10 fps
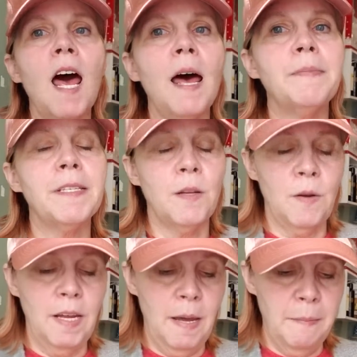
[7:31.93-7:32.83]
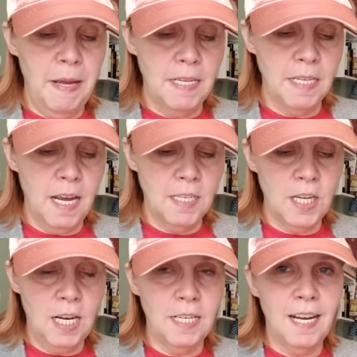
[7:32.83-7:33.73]
absolutely amazing. I
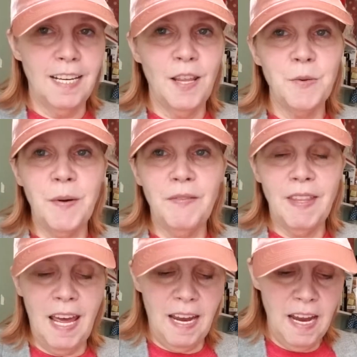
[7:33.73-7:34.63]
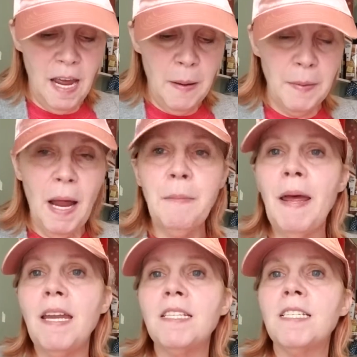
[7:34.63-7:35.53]
just have to take another whiff of that. But I
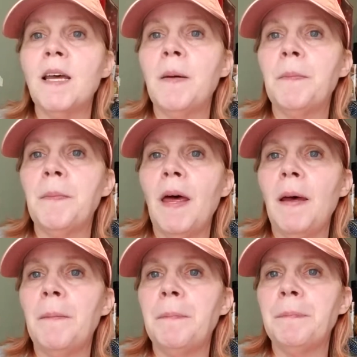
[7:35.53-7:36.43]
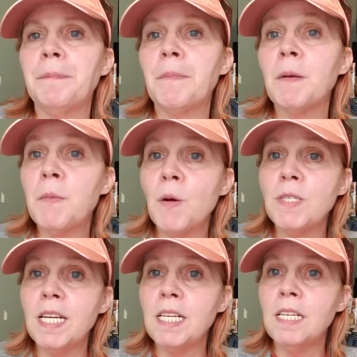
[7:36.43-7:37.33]
made some
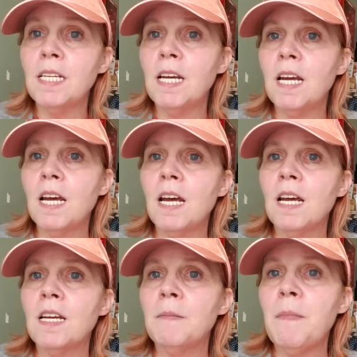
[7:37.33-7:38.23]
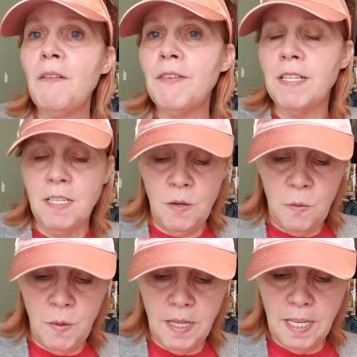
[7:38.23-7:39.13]
protein muffins
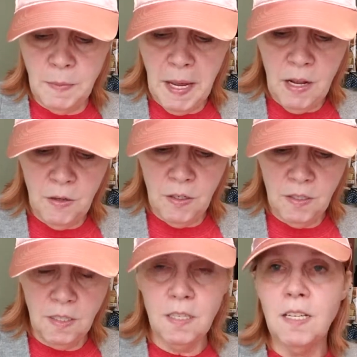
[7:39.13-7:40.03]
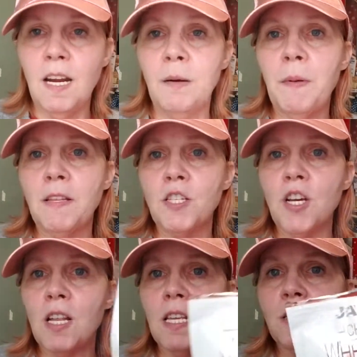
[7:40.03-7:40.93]
with this powder. And I bought the
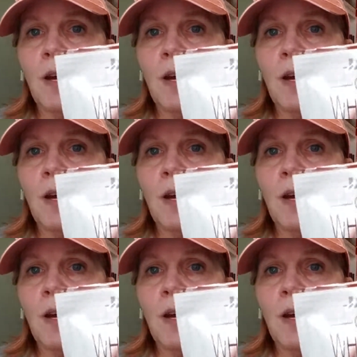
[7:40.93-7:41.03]
chocolate so I